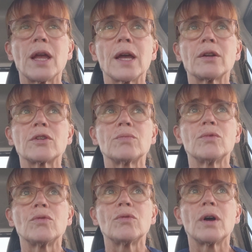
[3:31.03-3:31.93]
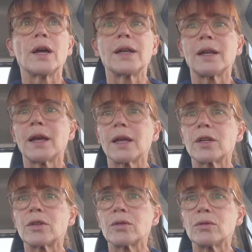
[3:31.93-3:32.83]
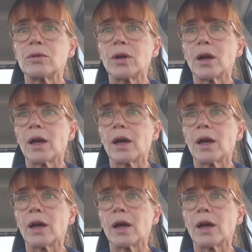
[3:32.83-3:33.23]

out more, I'd like you